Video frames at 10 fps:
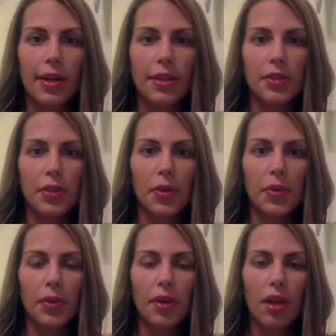
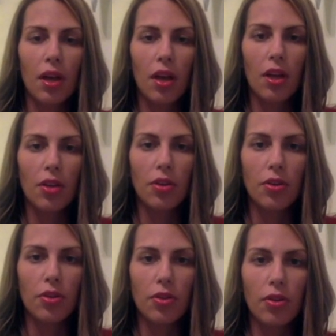So
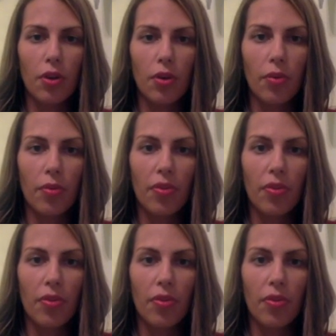you know,